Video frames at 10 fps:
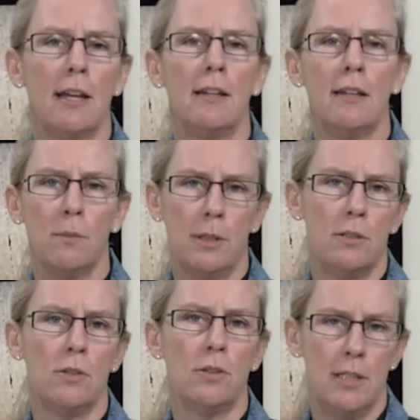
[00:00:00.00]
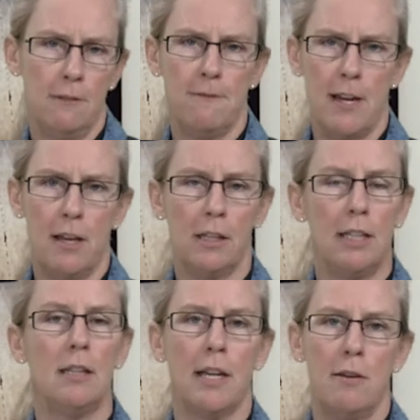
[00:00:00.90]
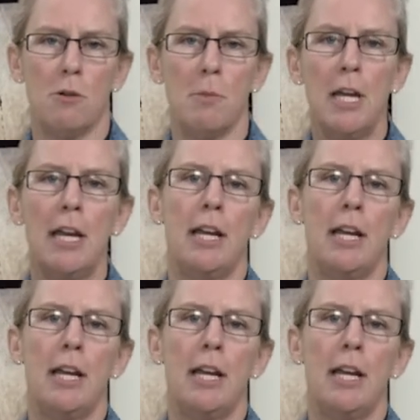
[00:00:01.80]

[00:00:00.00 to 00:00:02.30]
an original TIFF file in Lightroom,